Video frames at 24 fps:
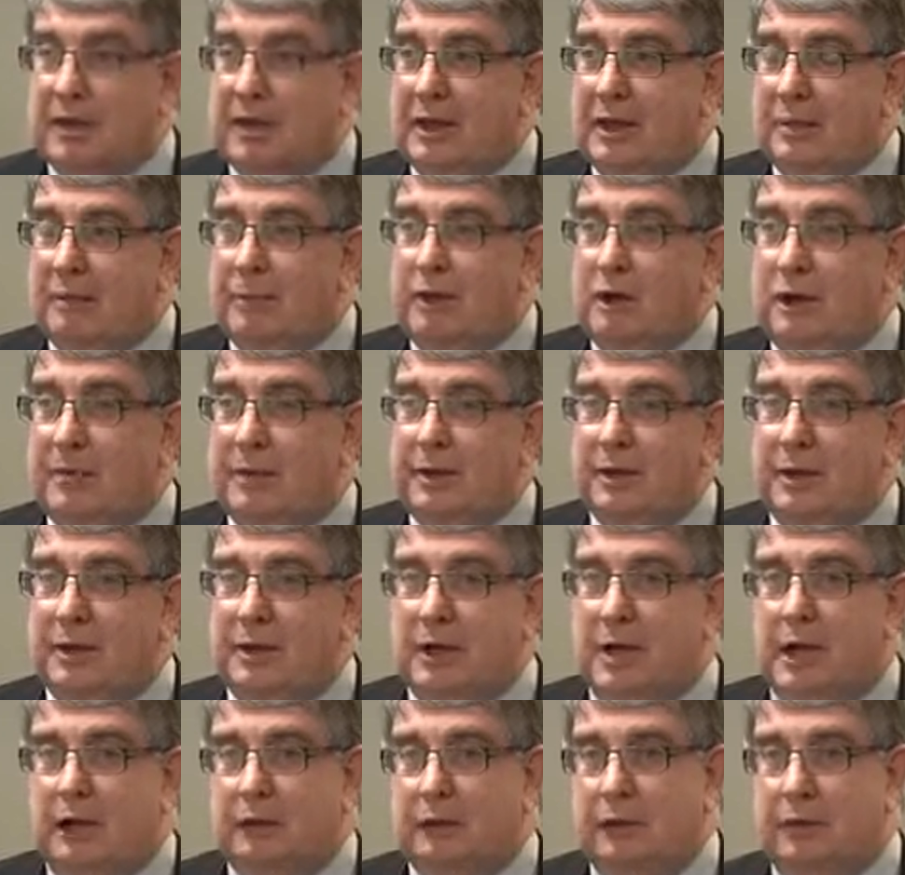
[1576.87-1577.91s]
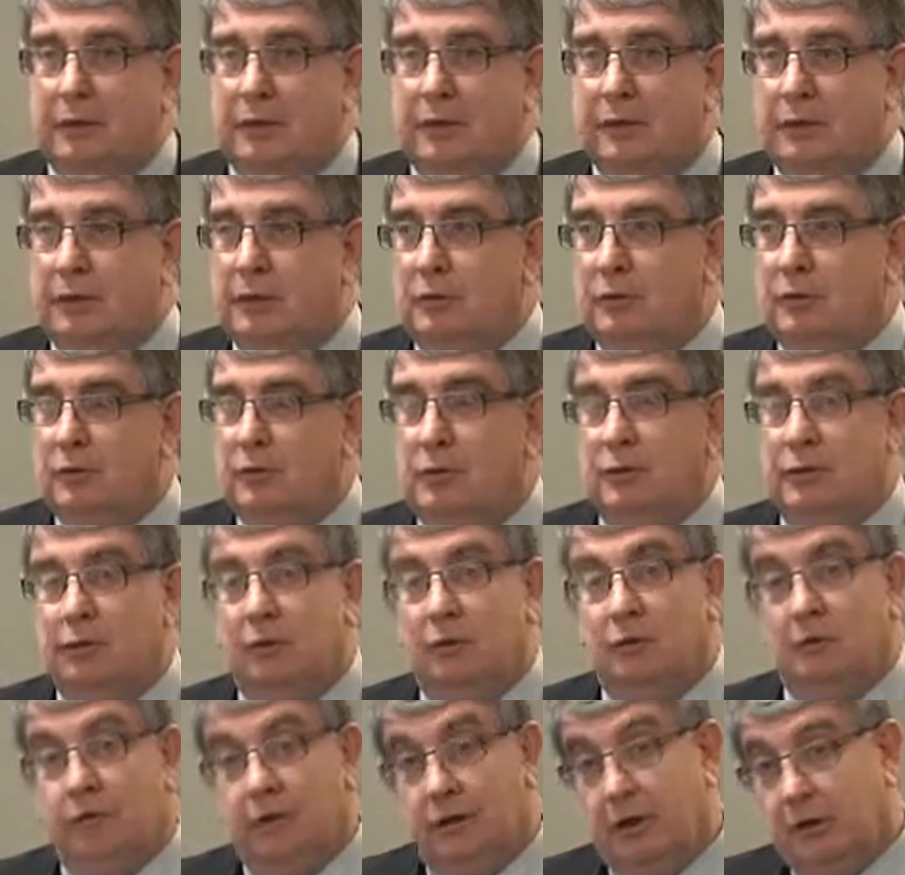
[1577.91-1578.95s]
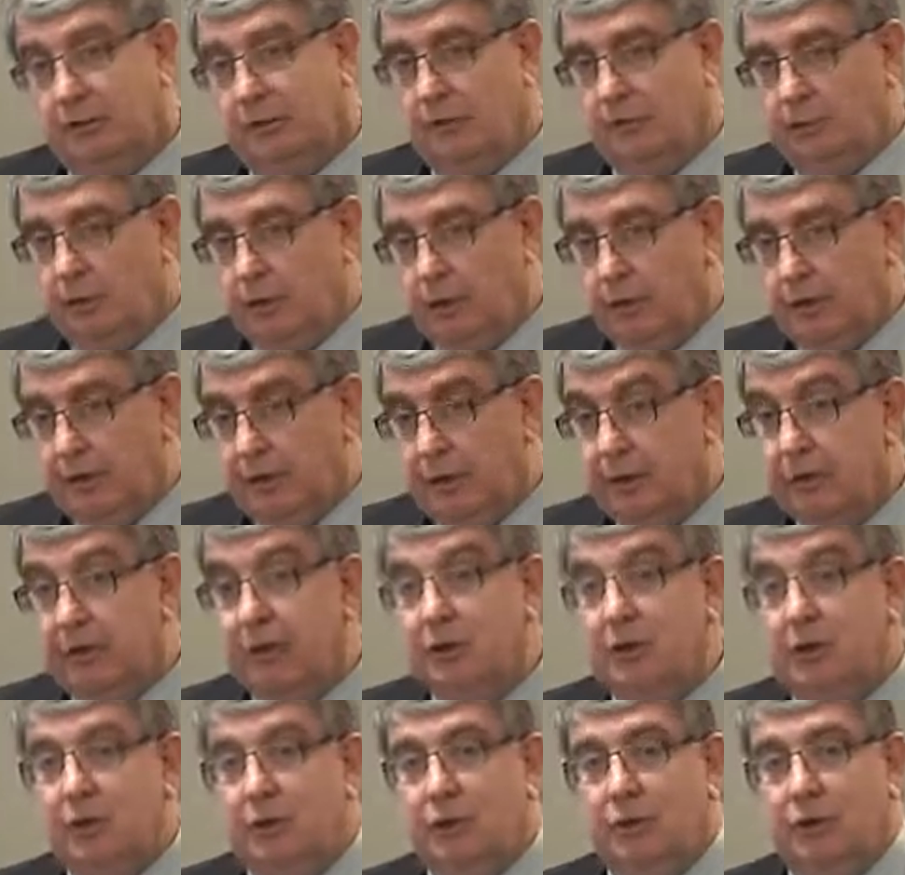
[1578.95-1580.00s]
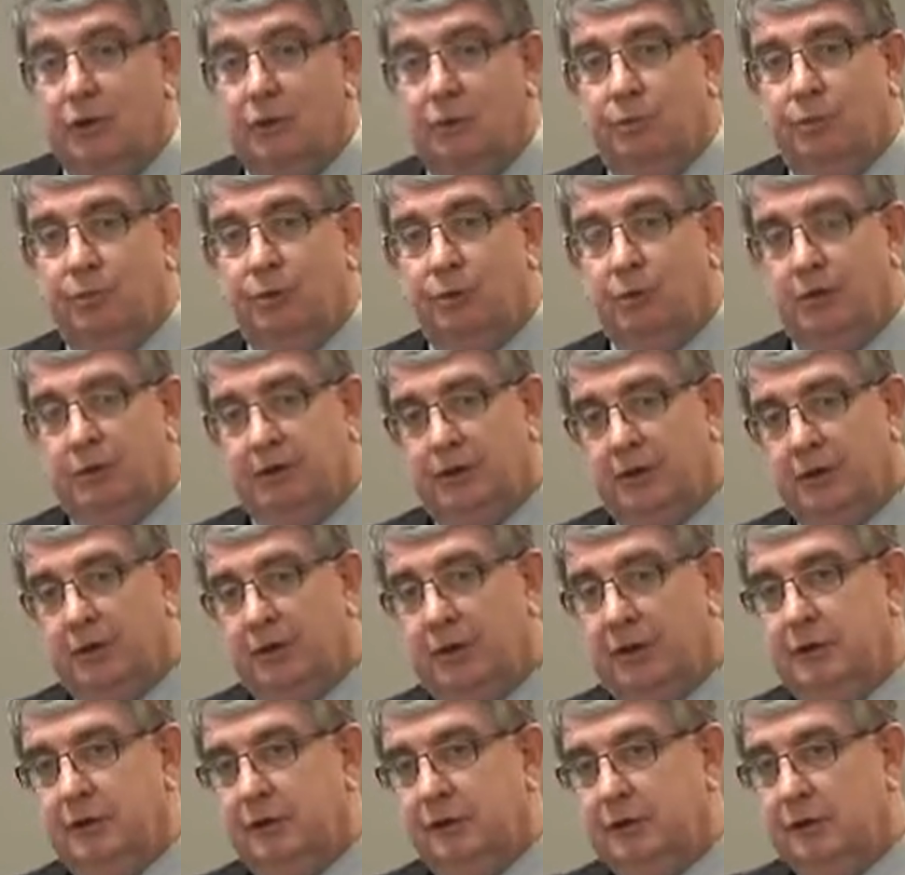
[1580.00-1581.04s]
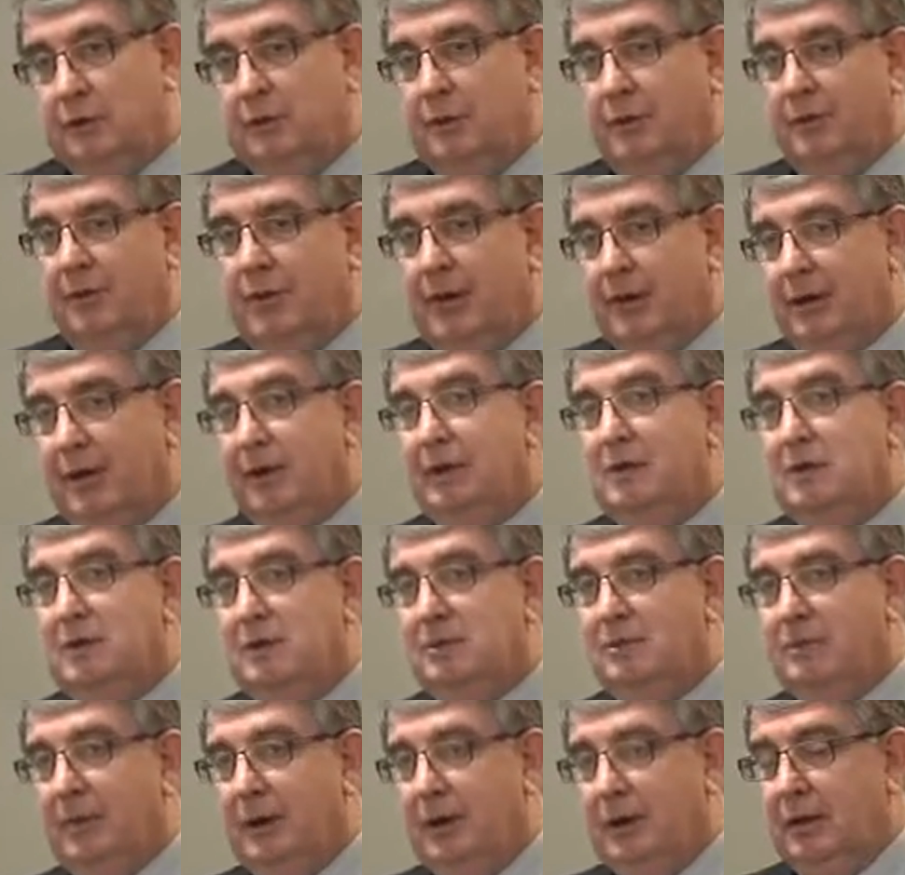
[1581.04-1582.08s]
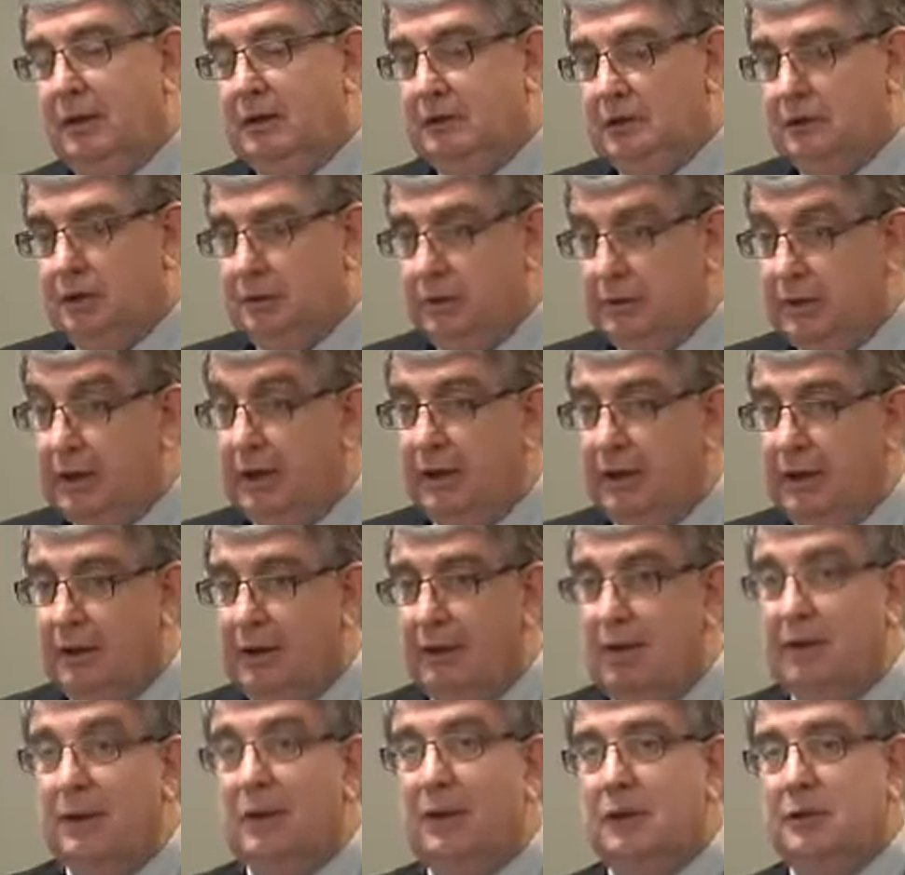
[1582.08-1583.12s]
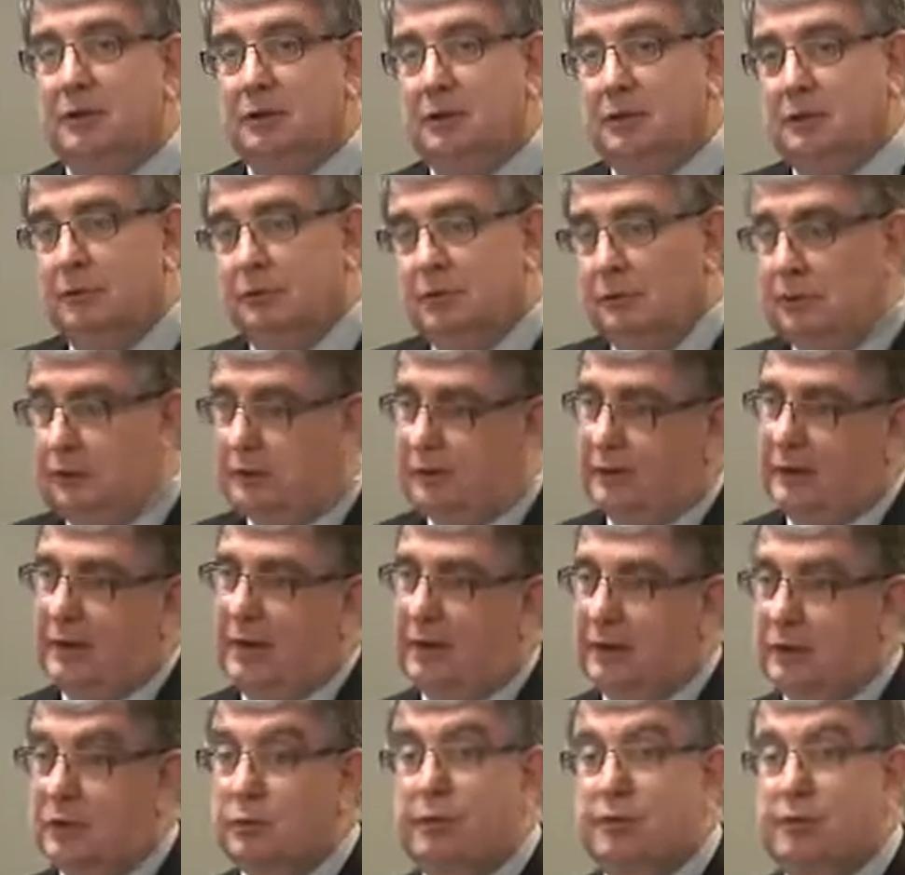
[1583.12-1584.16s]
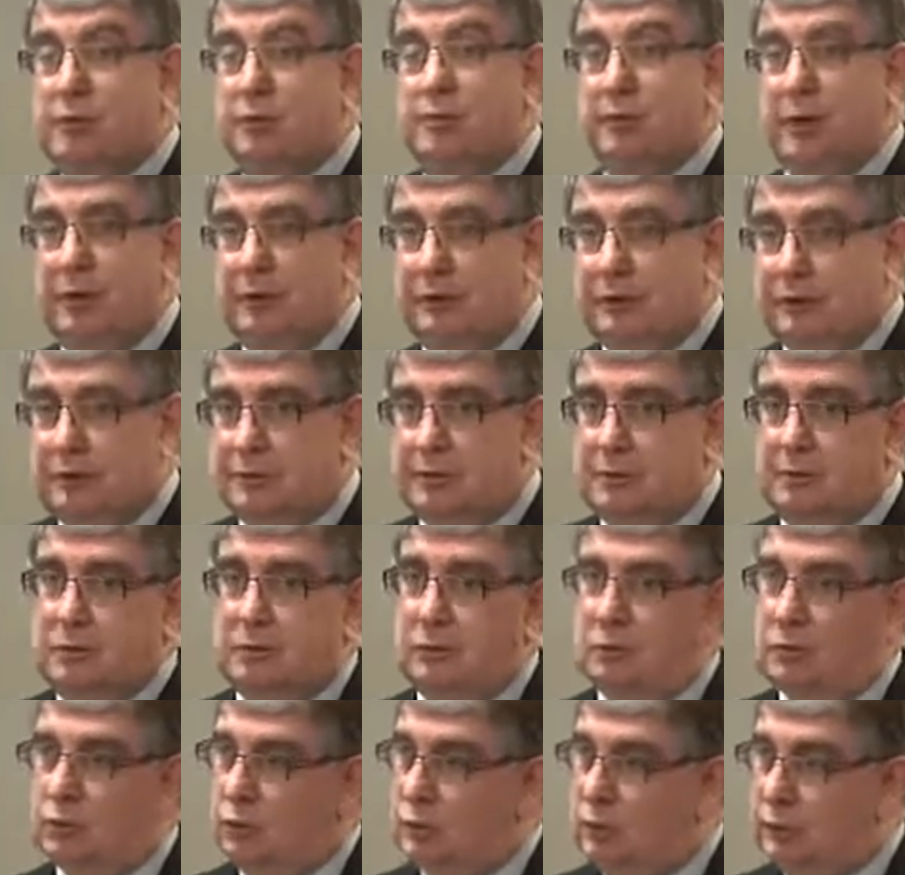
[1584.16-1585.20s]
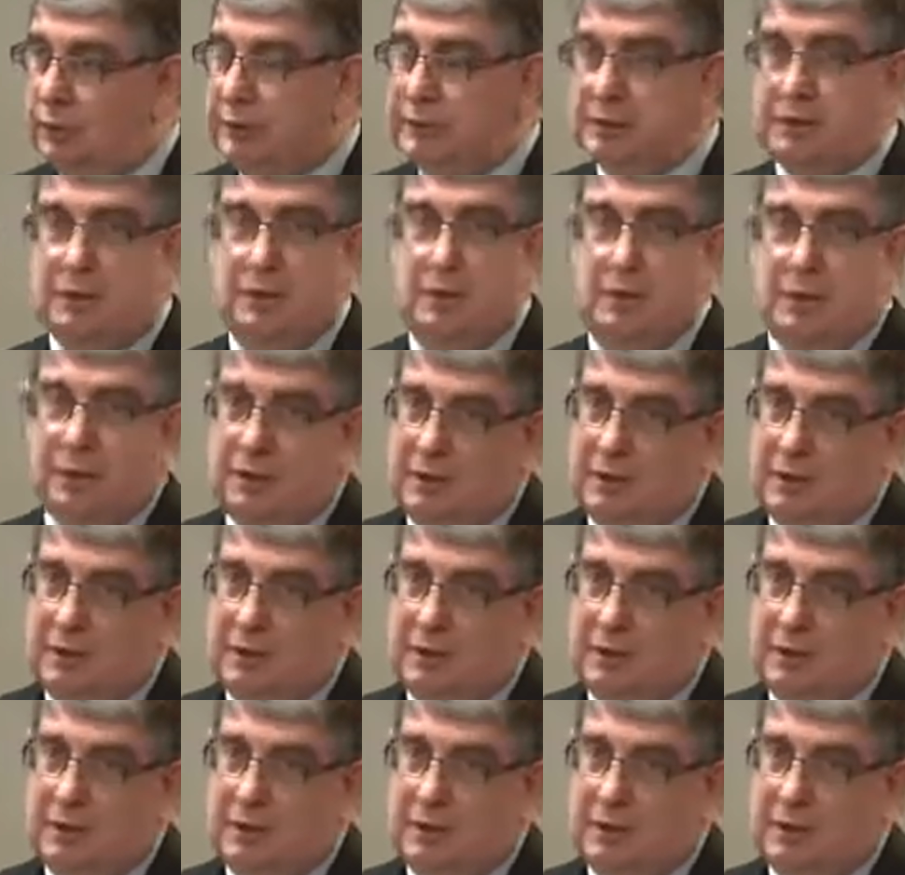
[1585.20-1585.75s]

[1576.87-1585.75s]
And it might be that over a 3 or 4 year or 5 year period, you put aside a certain amount each year into this fund, which you might just call risk.